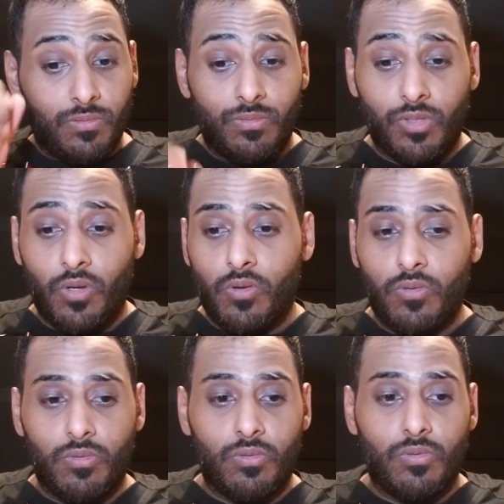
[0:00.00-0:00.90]

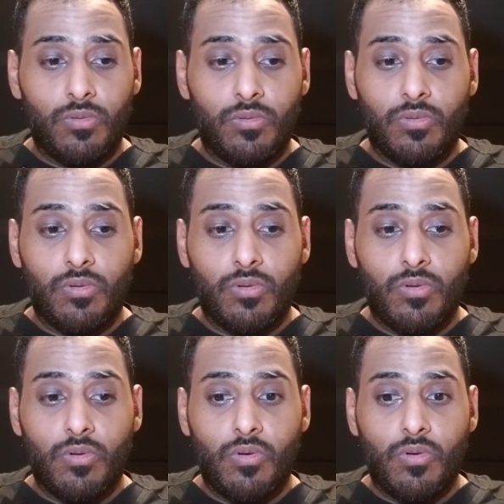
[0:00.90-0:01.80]
So
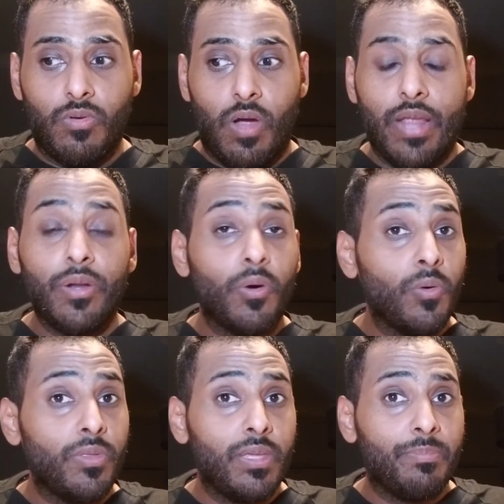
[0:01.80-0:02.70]
I
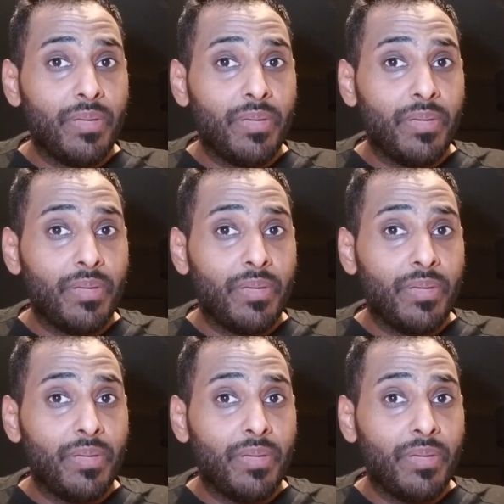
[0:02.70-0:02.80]
know the